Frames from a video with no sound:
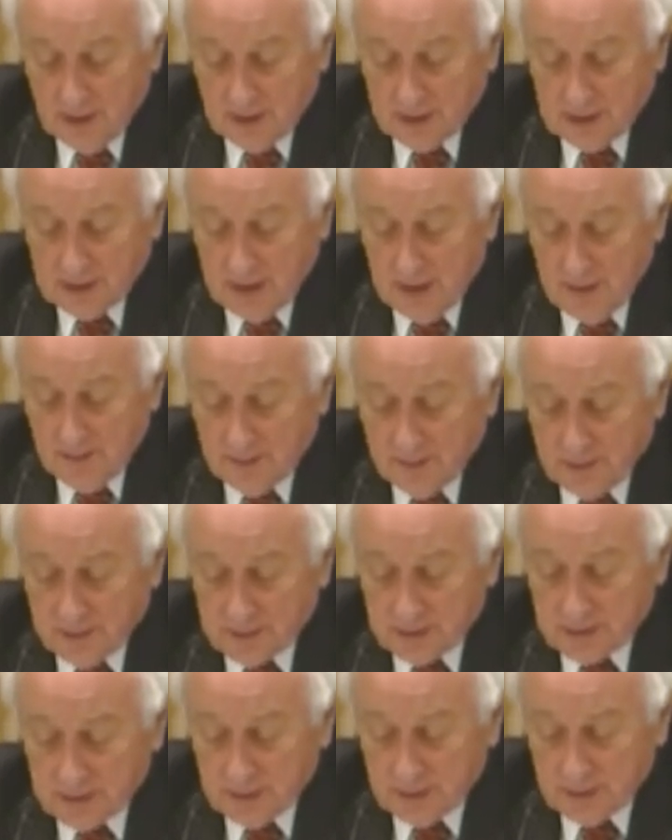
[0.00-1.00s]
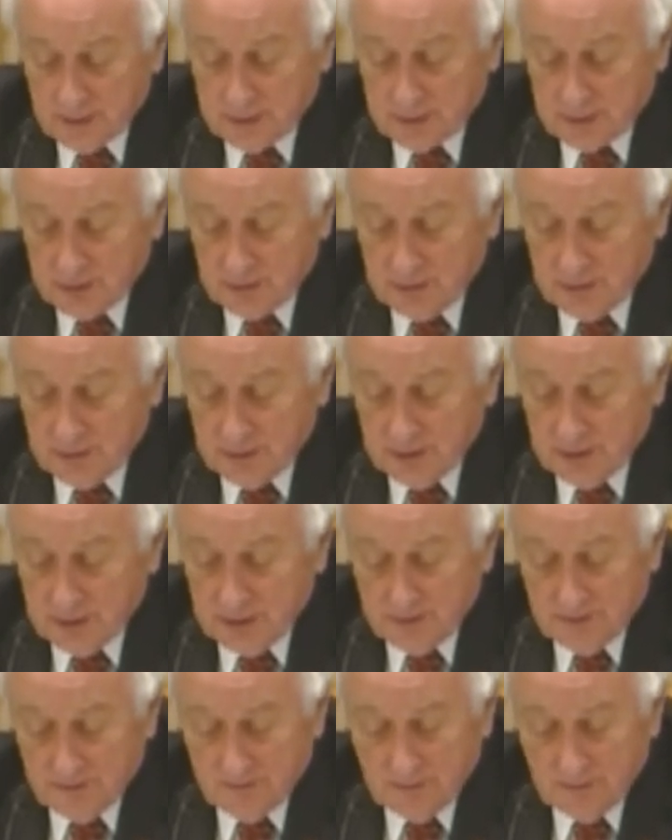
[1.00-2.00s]
a key principle should
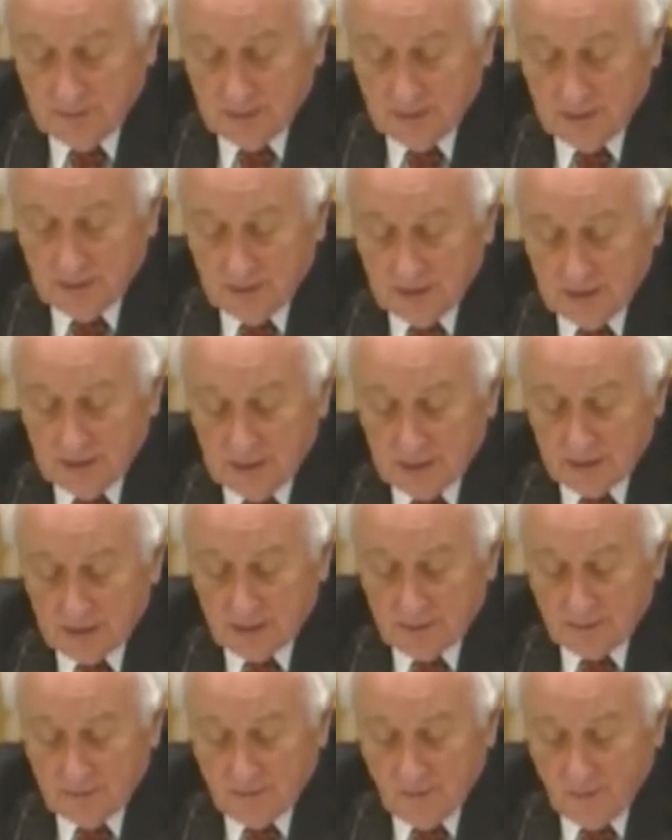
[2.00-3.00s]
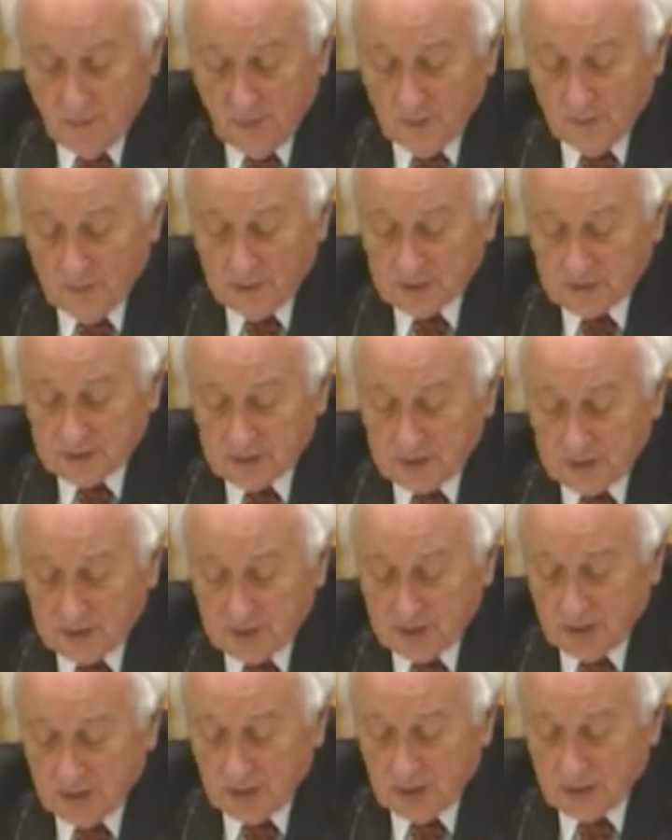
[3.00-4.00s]
be that reform must
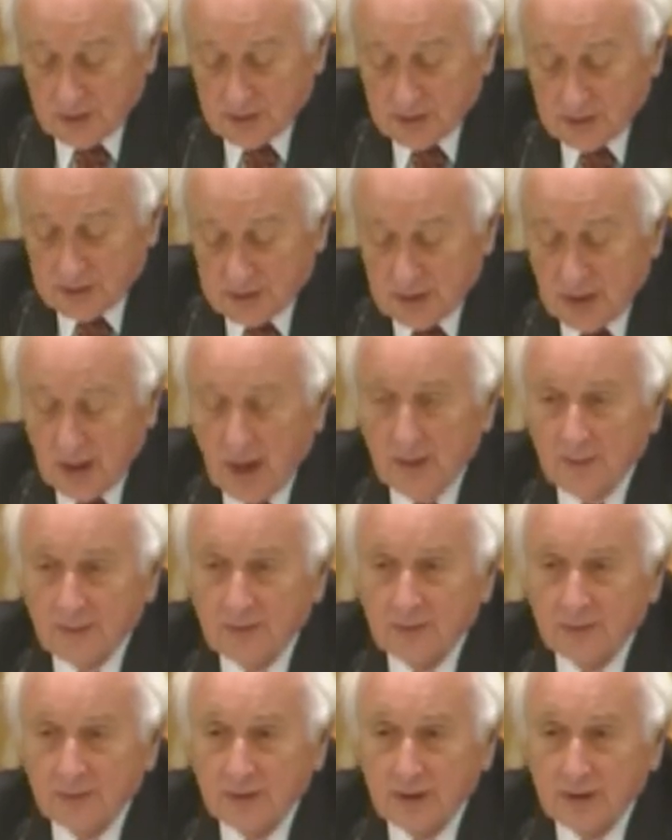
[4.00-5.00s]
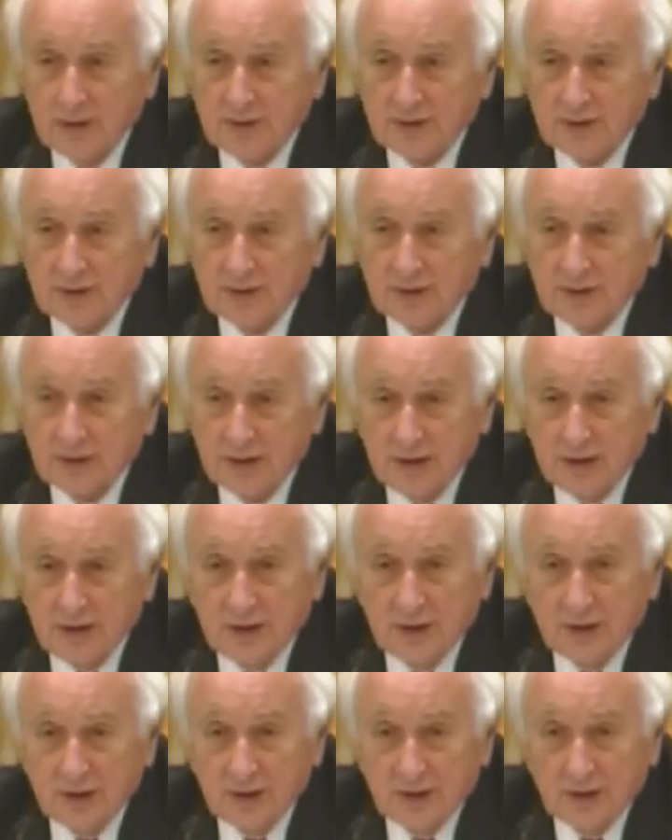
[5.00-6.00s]
encourage job creation
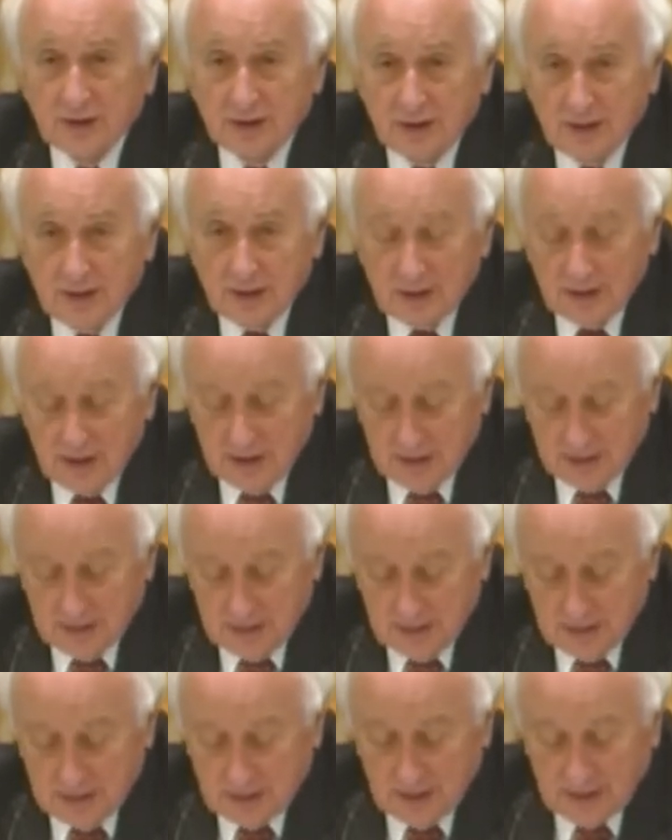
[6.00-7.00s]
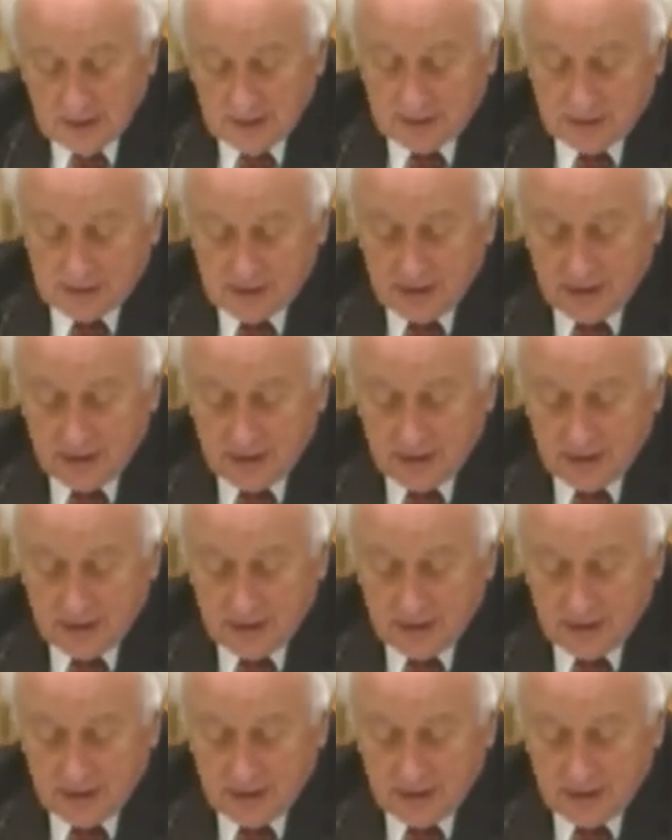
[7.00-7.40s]
here in the United